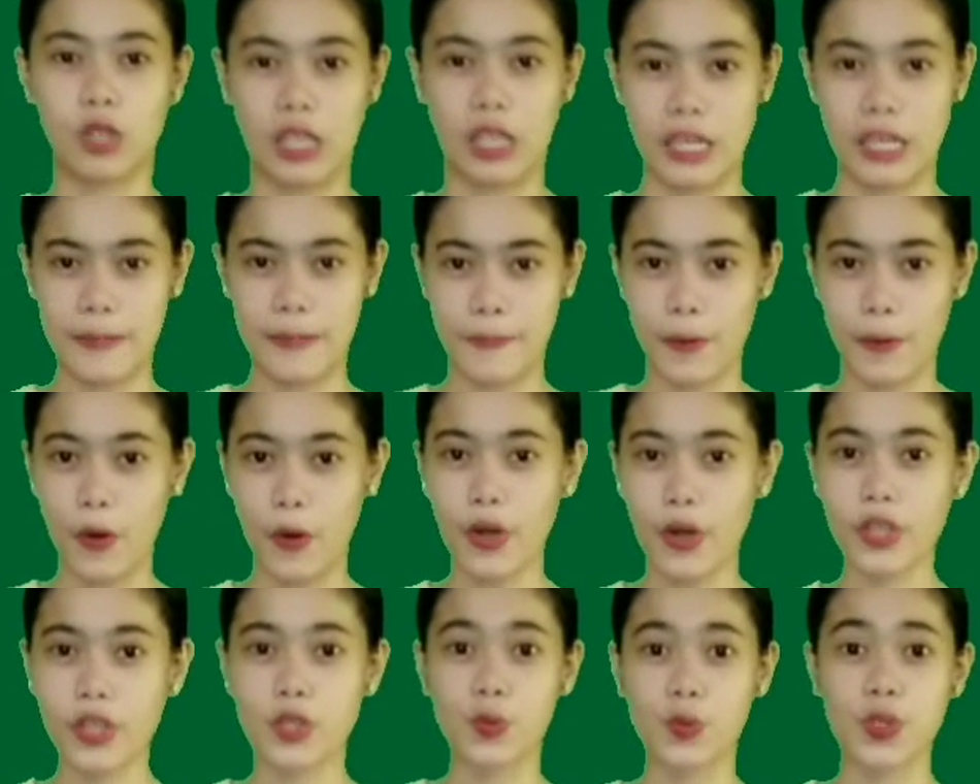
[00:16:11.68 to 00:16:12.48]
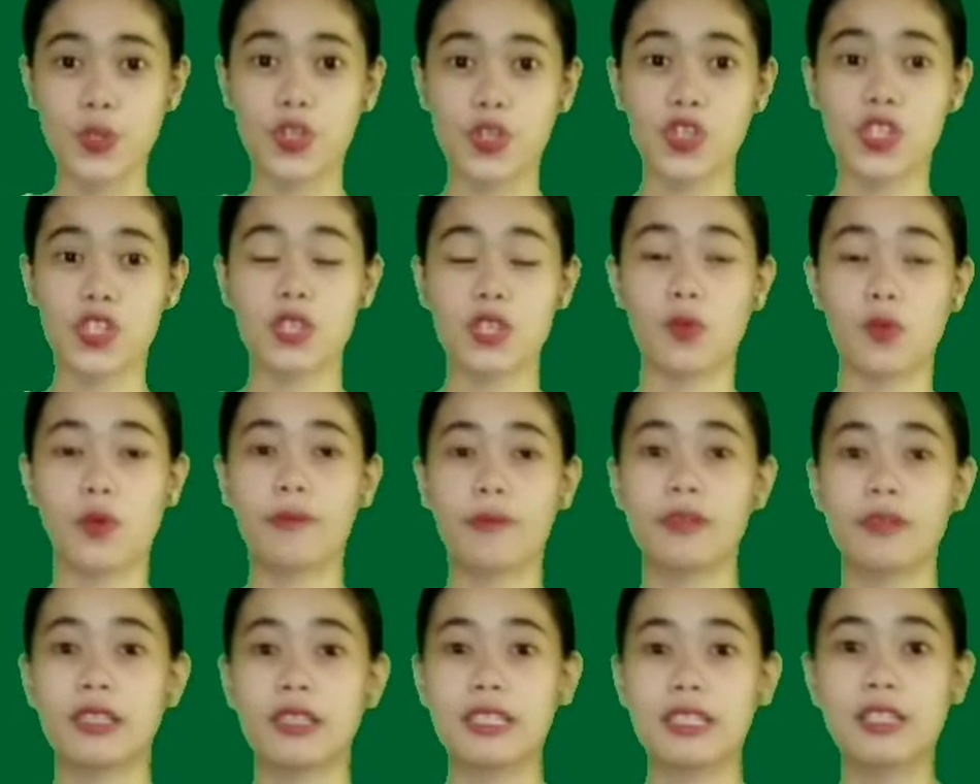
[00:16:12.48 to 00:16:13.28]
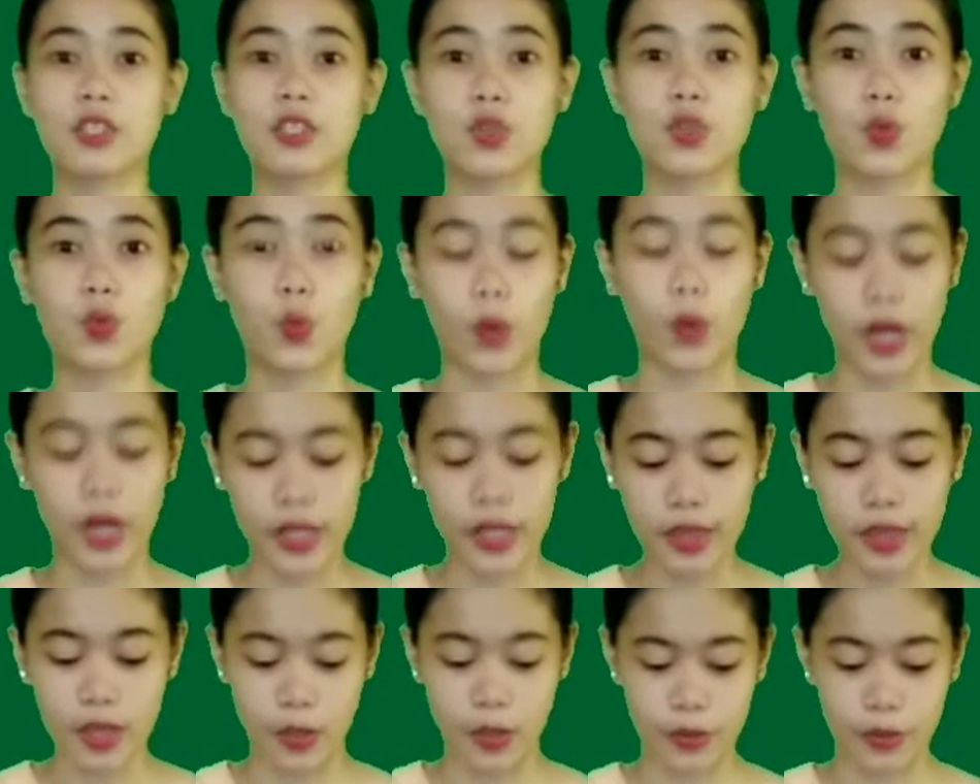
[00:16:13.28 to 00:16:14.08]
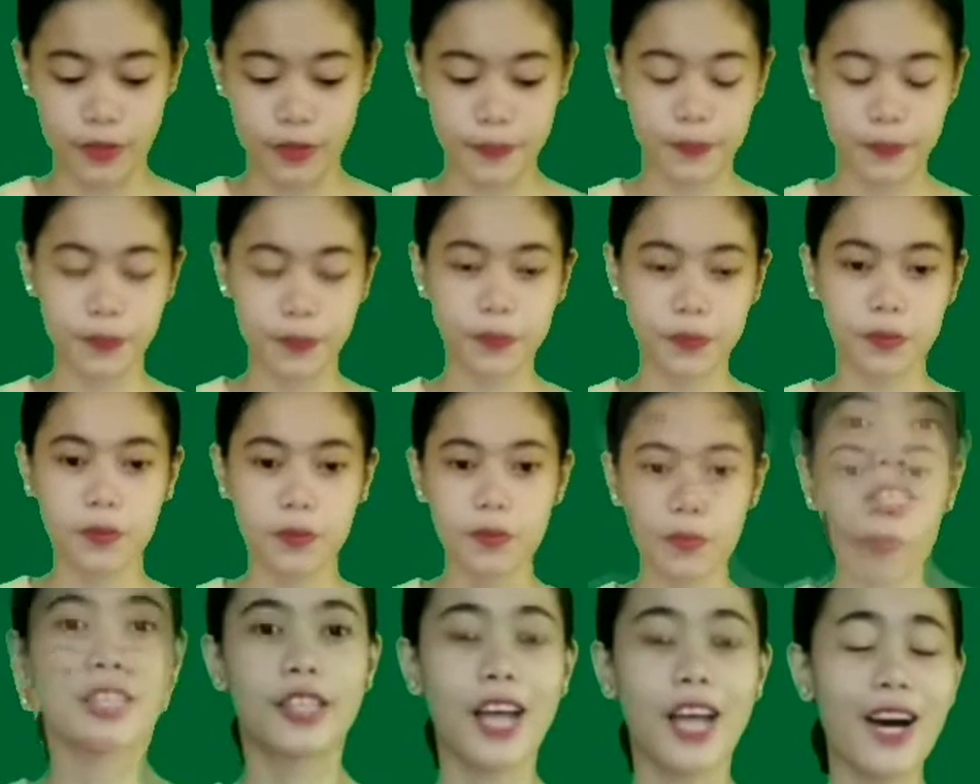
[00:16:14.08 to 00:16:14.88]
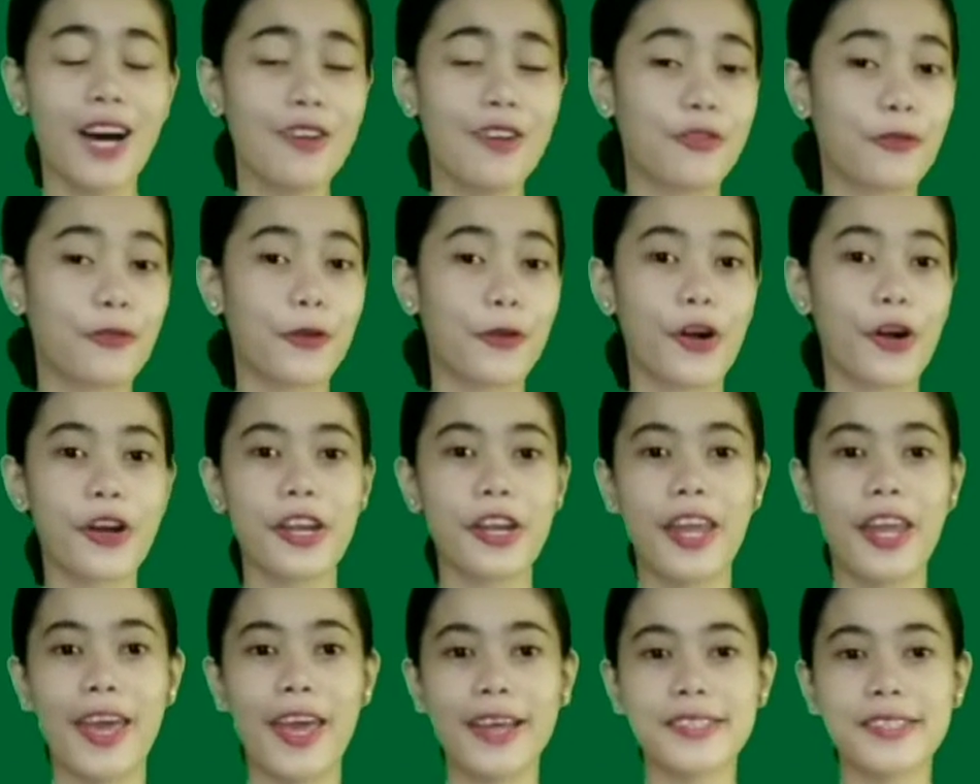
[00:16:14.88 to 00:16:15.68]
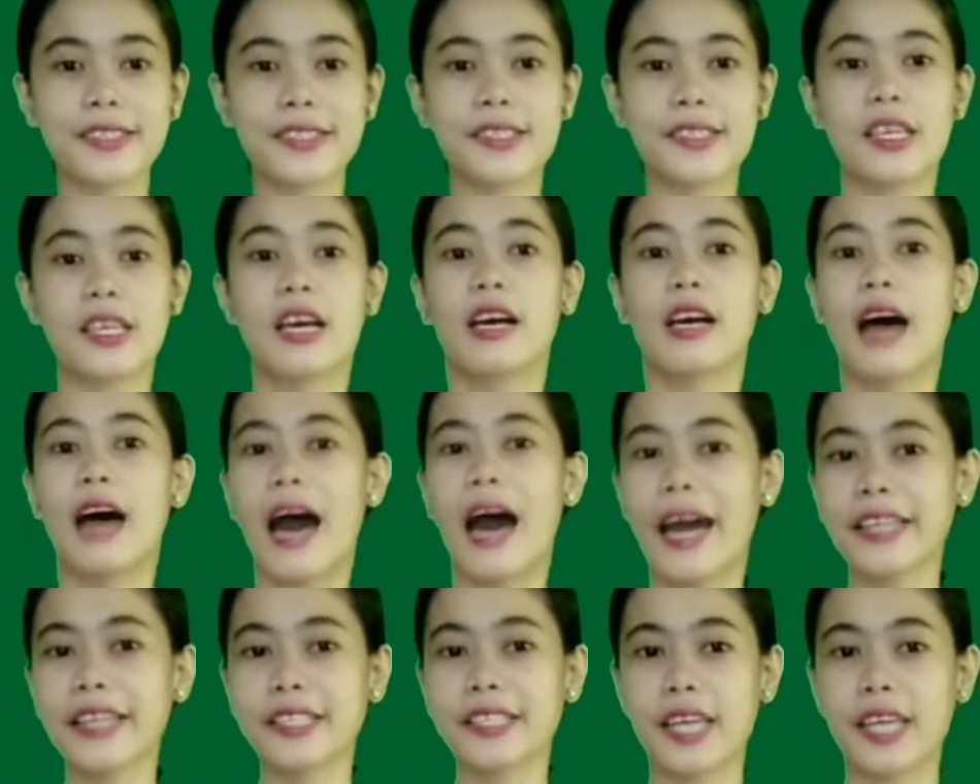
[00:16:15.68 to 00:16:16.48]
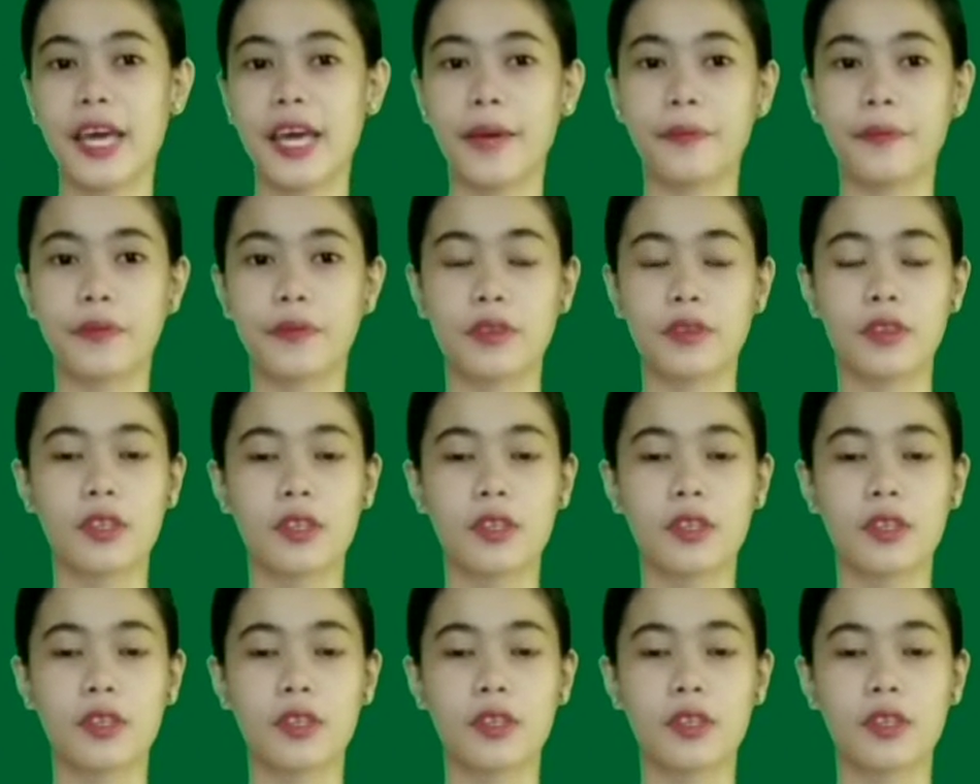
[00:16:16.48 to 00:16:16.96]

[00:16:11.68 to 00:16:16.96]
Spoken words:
3 points, which is equivalent to 1 note. Now for our next item.